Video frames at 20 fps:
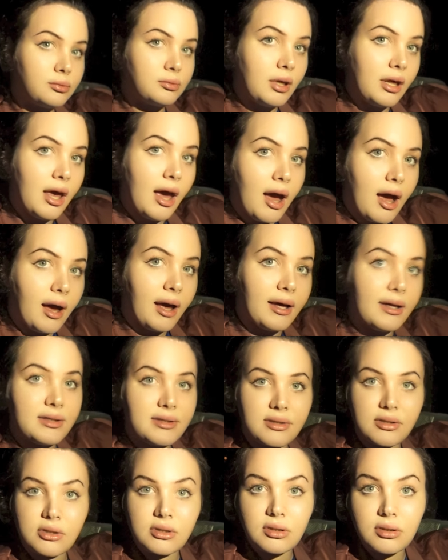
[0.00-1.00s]
Yeah,
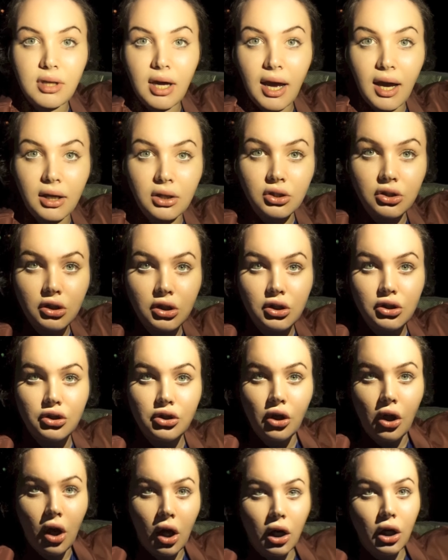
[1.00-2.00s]
it's actually
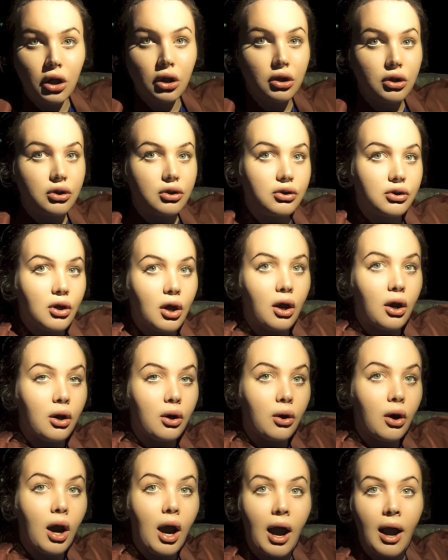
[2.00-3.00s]
dark,
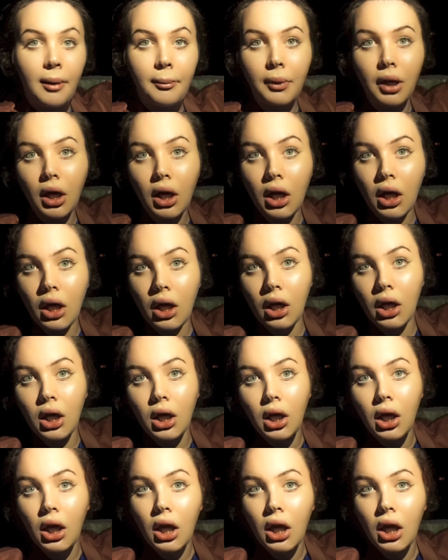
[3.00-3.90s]
so I'm gonna...